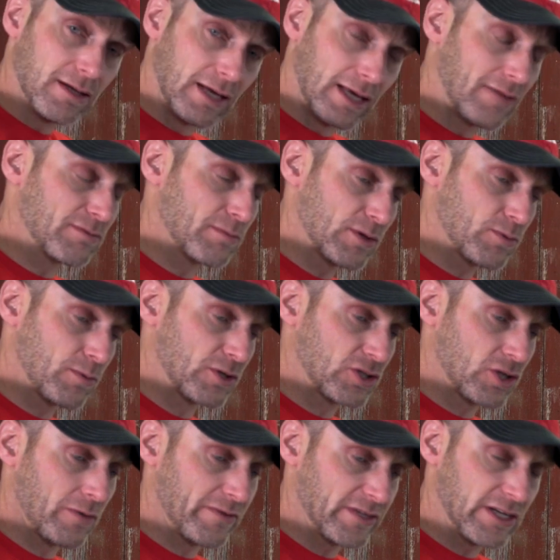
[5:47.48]
It gives much more
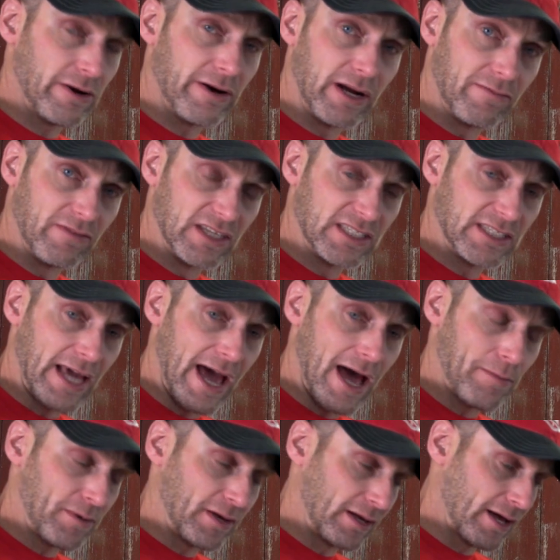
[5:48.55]
surface area of the
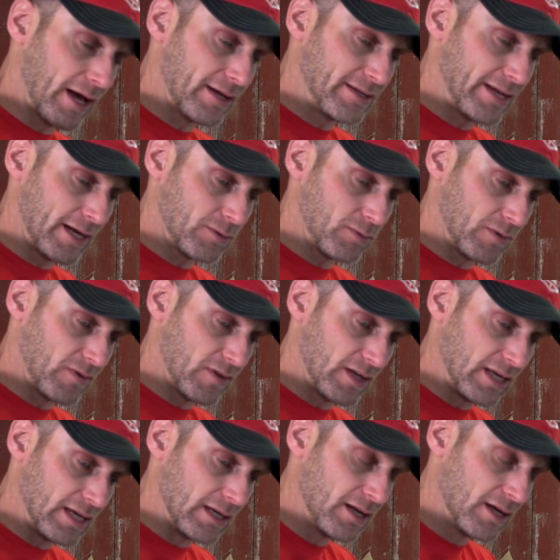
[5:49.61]
sap in contact with the
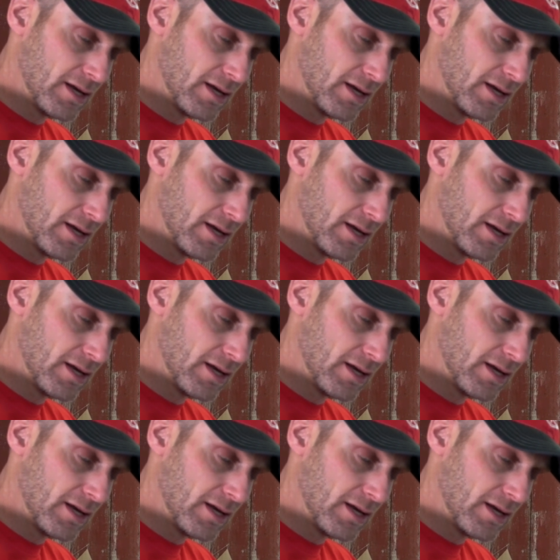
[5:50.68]
heat.